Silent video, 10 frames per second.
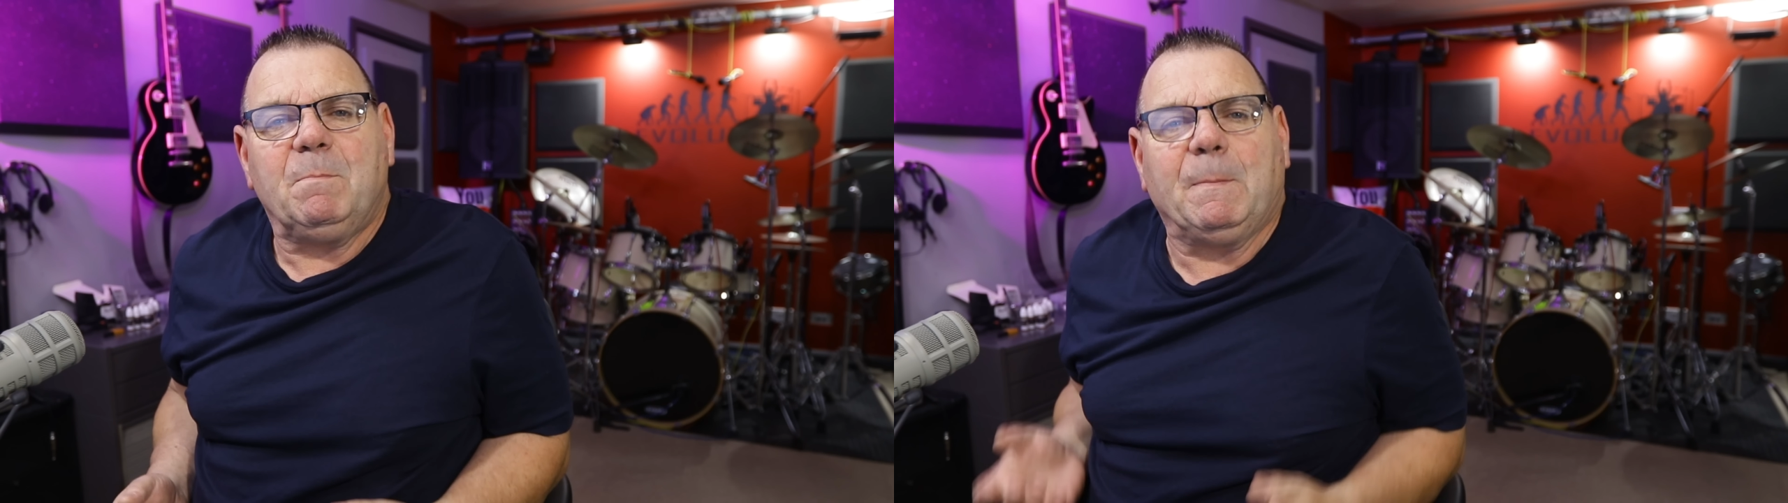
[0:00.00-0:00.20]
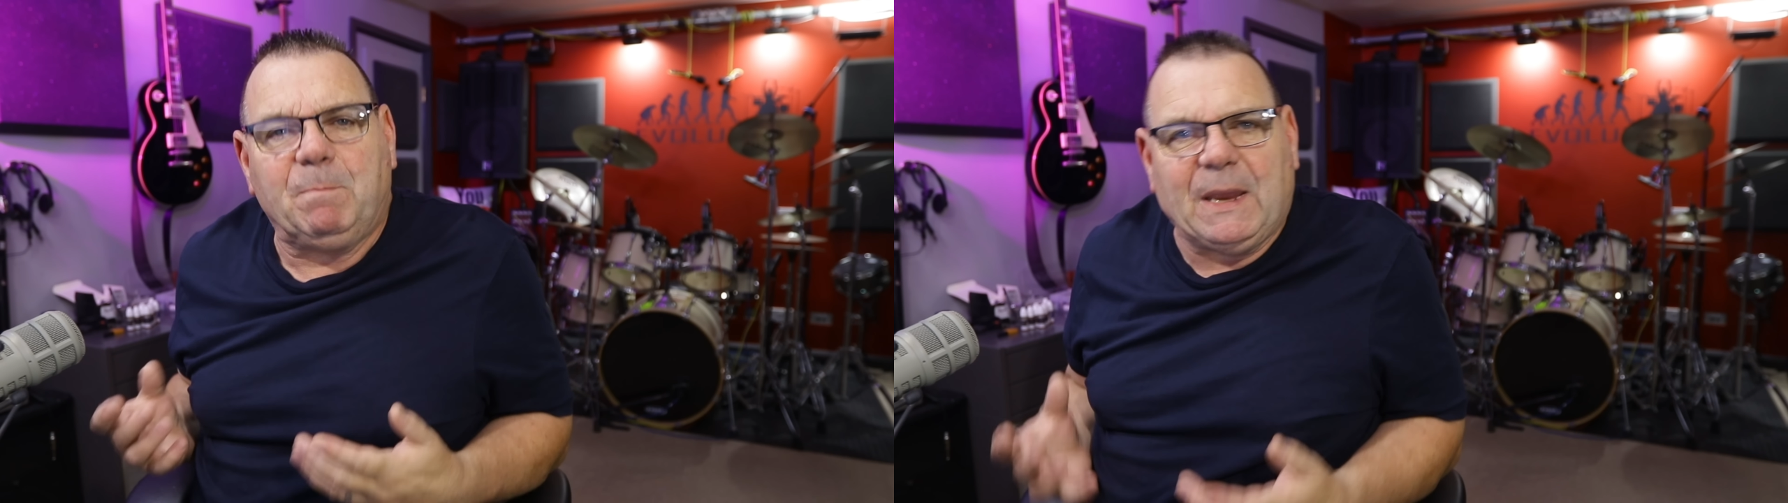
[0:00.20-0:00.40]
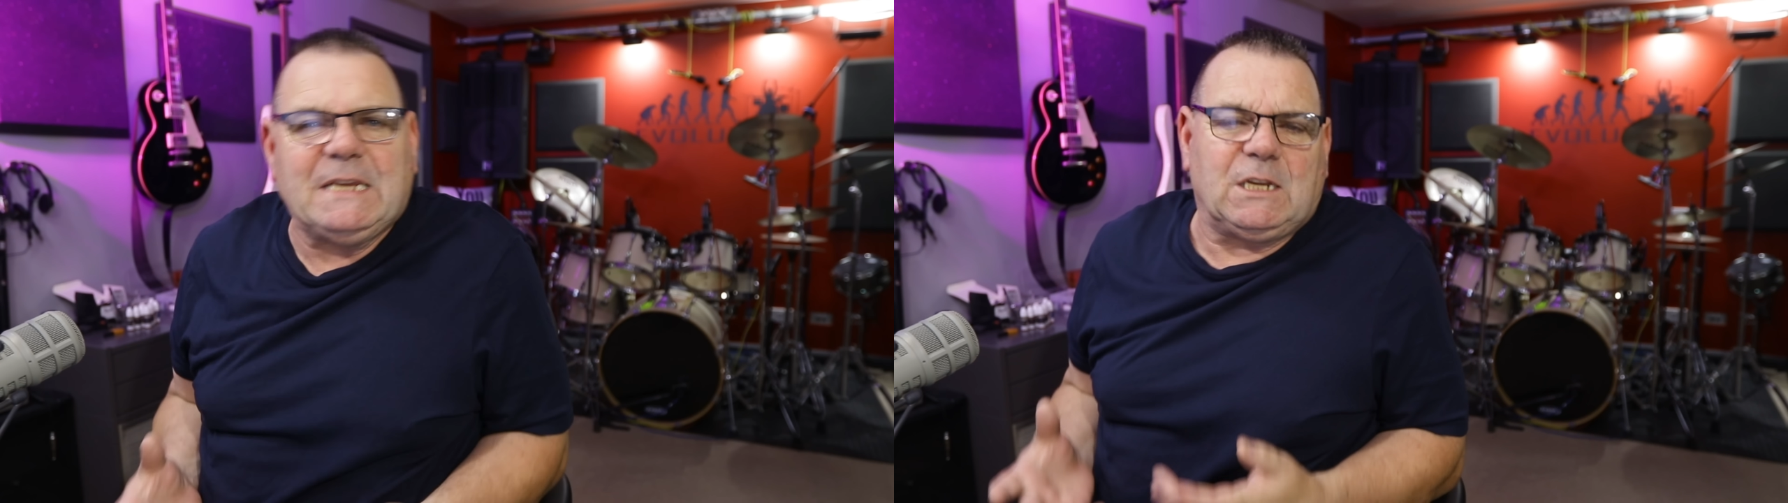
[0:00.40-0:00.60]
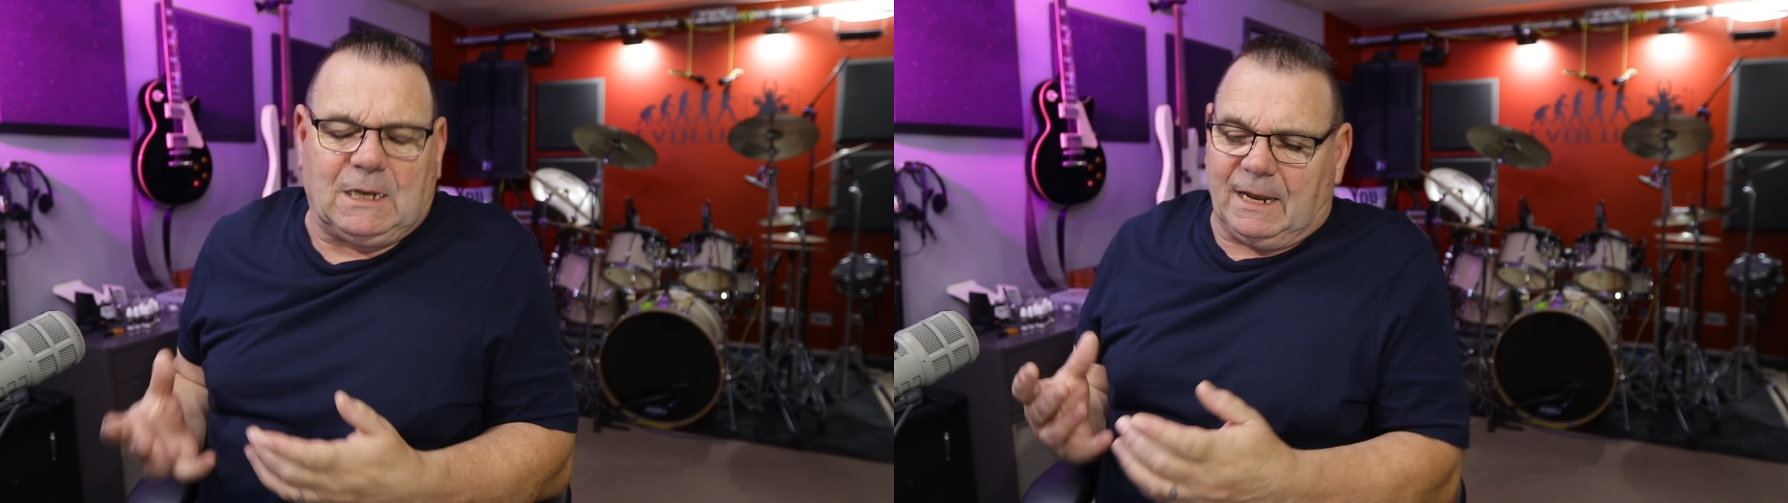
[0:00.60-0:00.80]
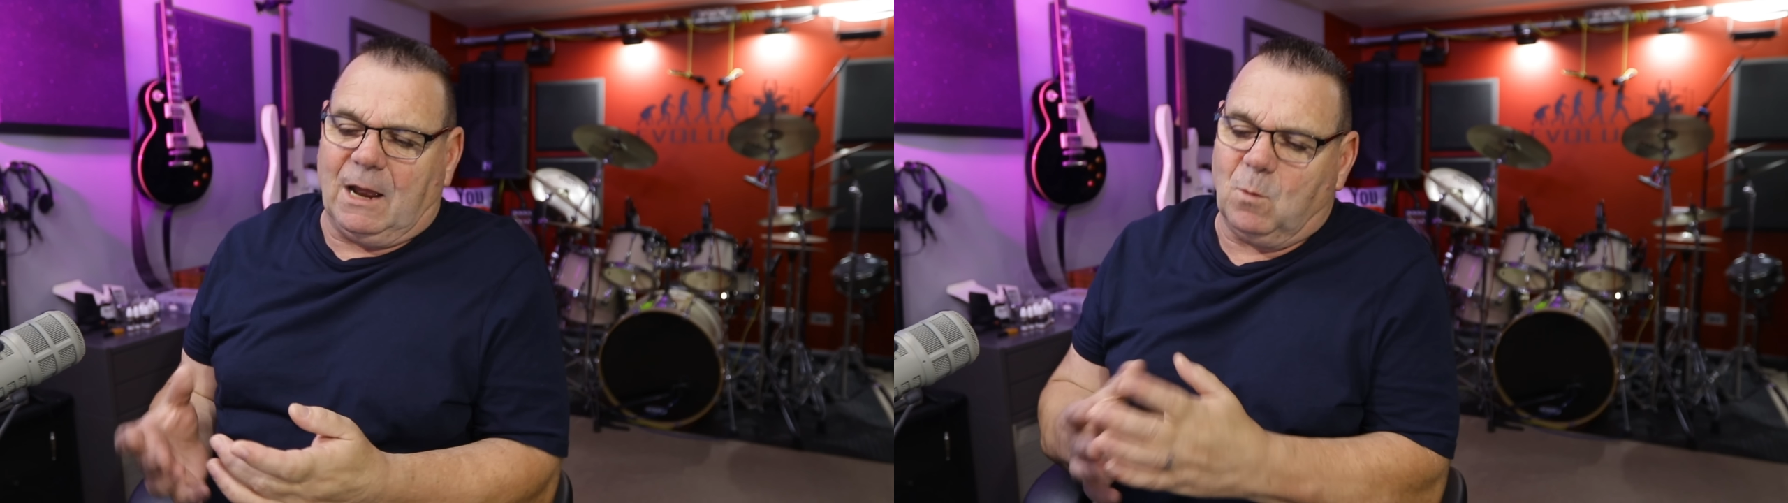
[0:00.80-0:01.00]
But
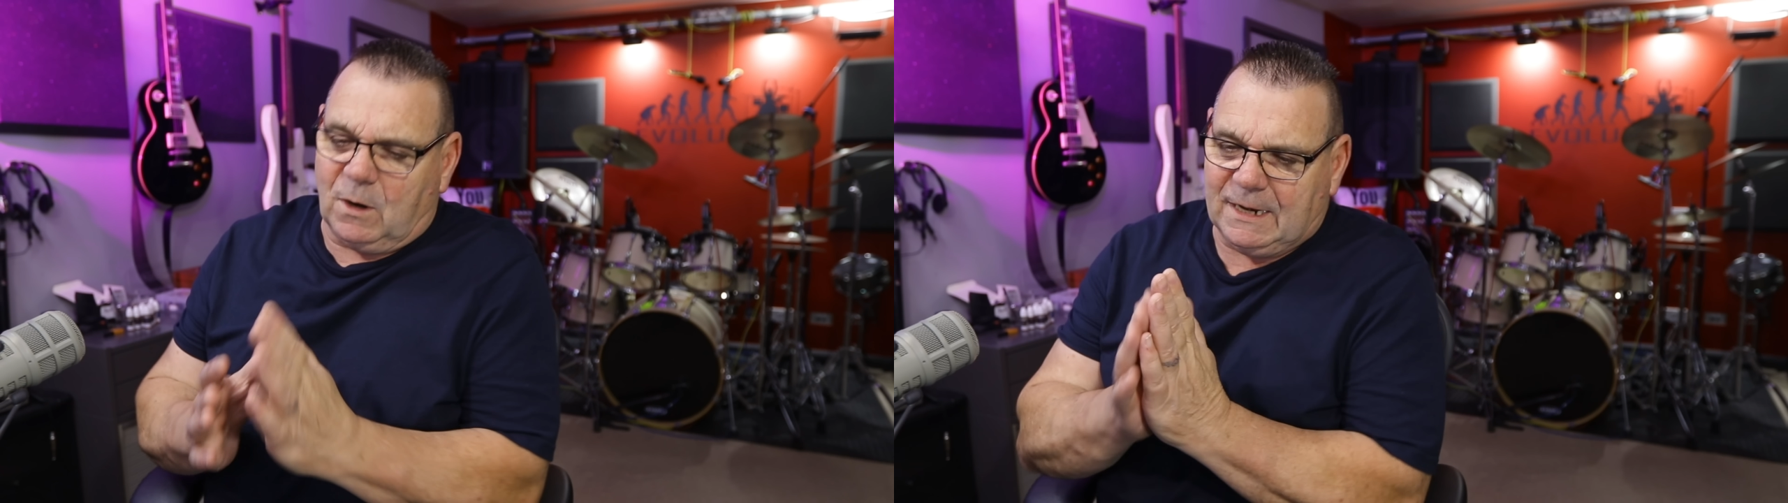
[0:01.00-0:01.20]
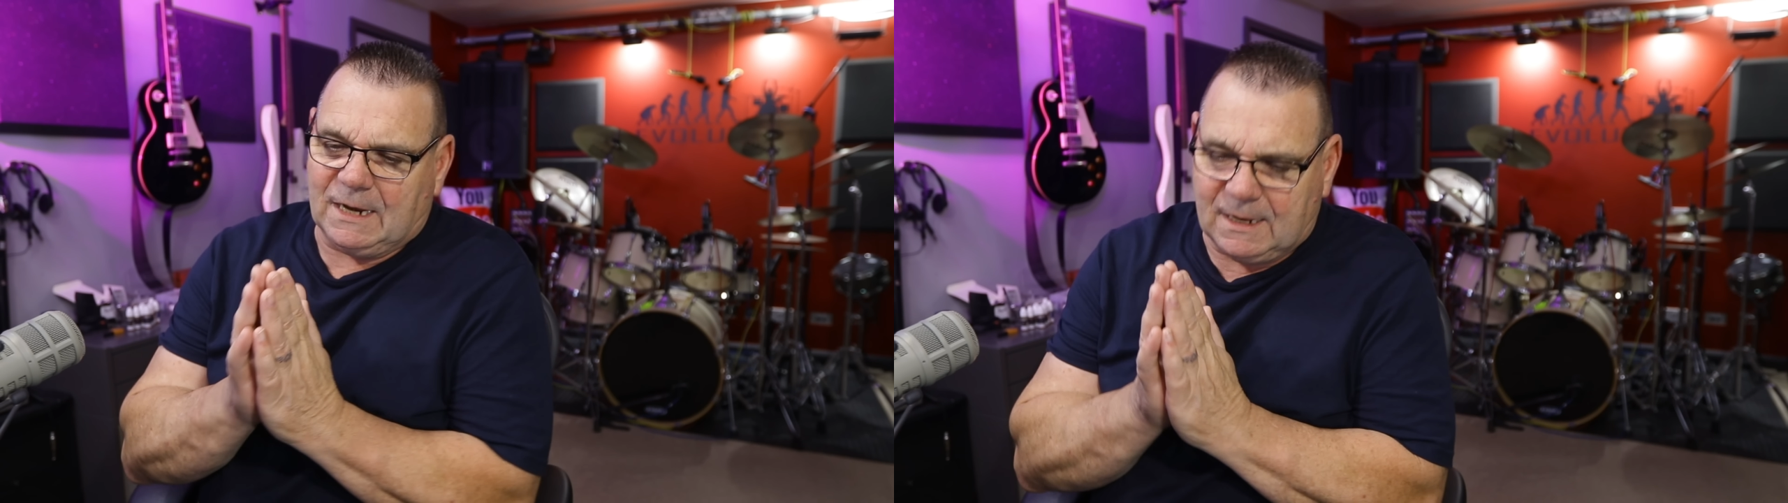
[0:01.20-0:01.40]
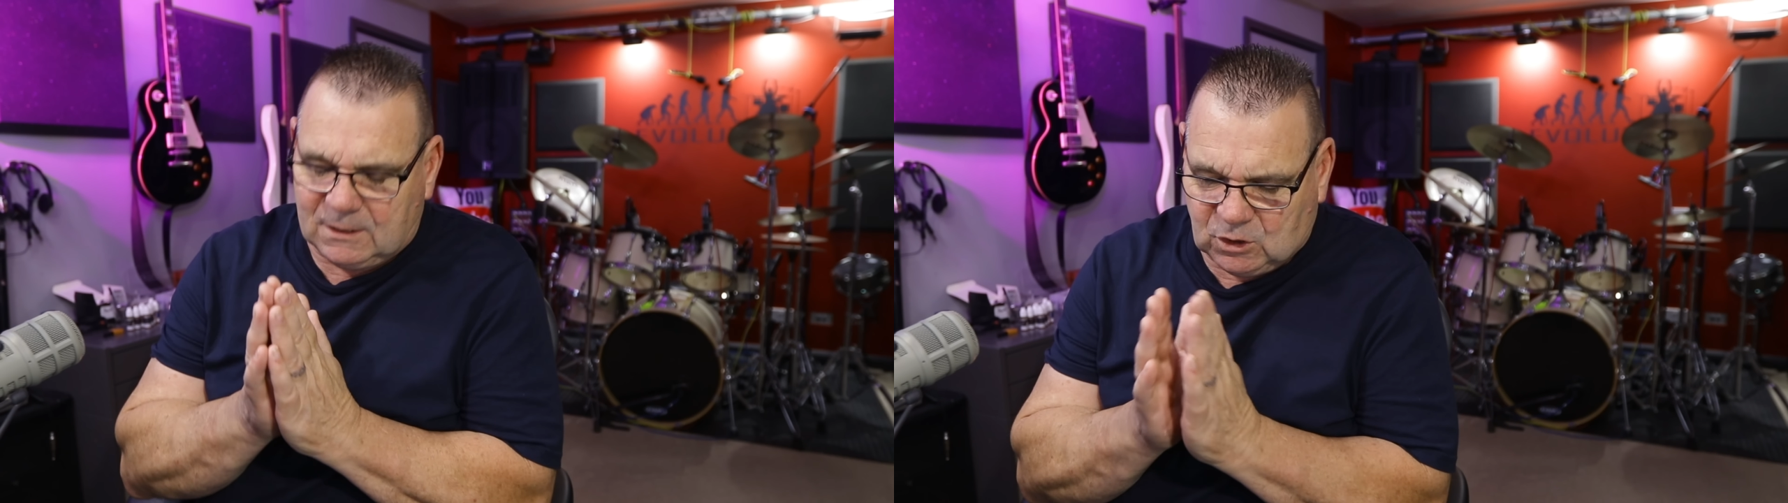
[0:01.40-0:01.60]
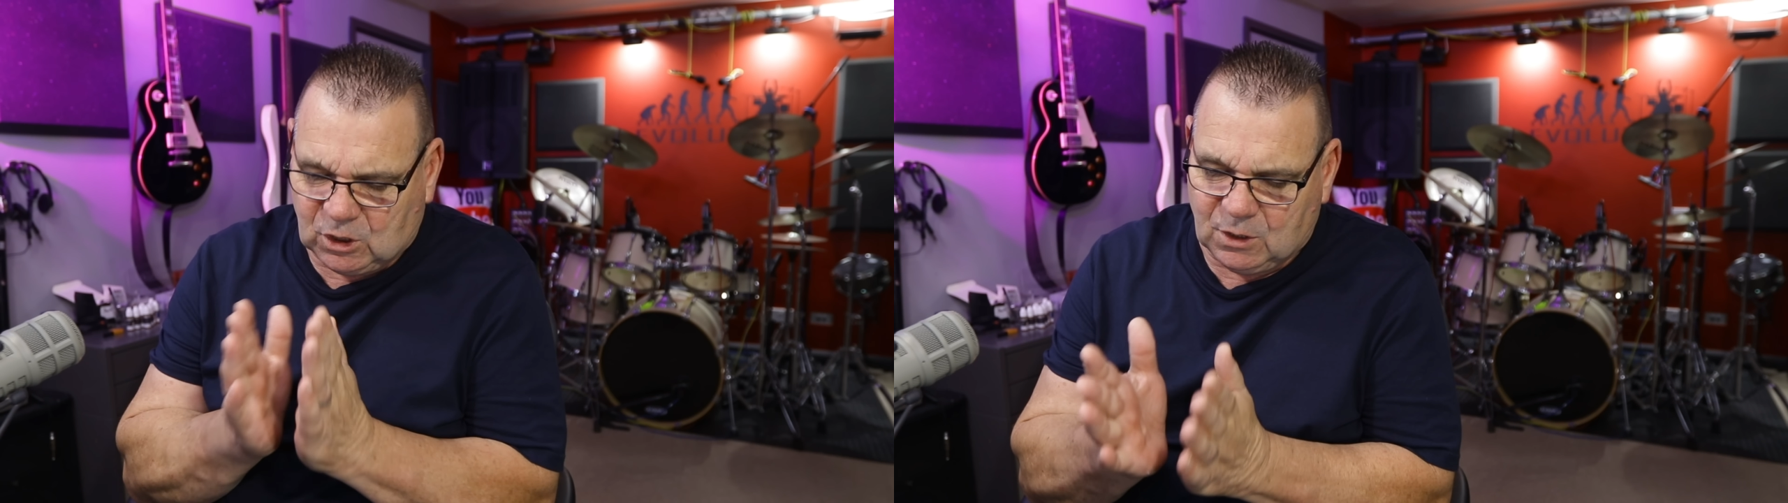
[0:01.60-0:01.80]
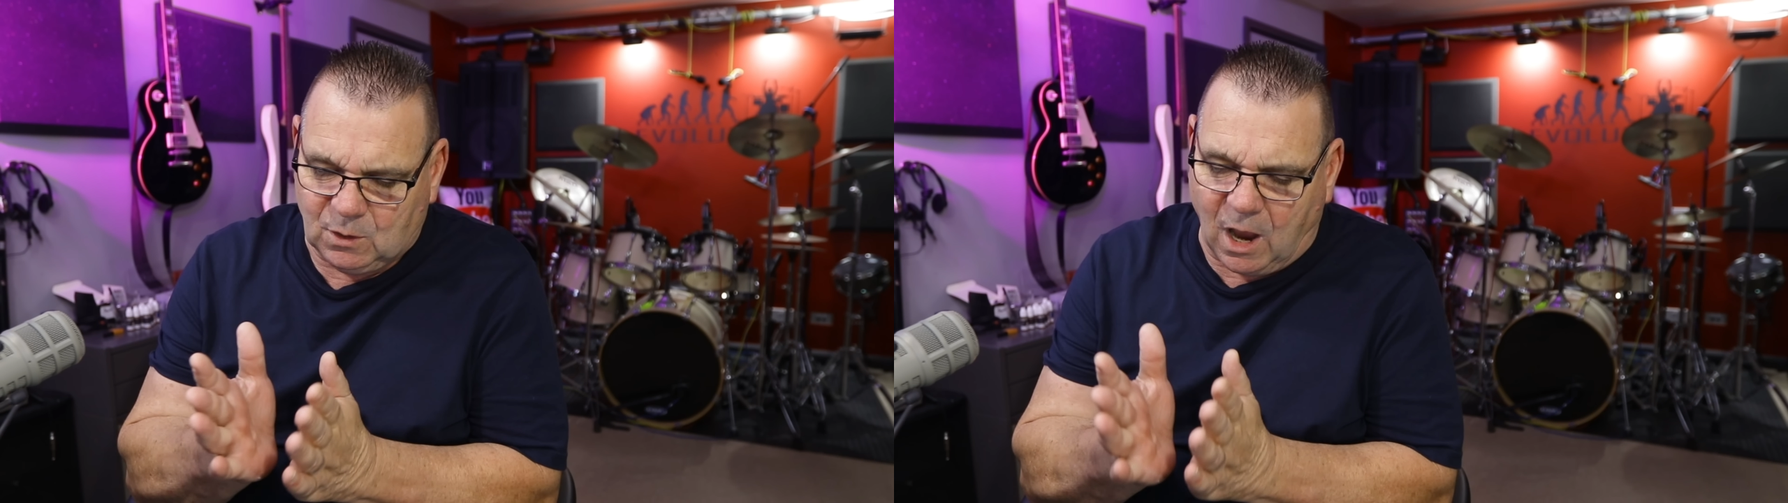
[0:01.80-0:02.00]
basically, I wanted it
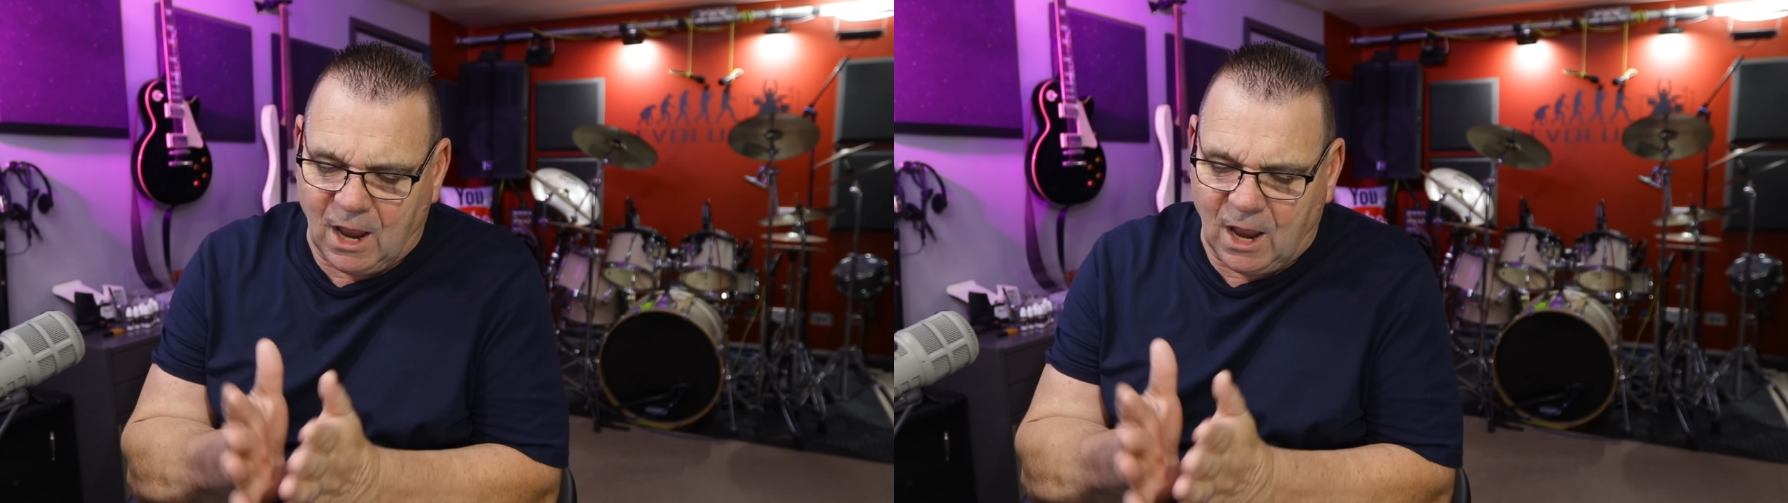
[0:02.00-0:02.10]
to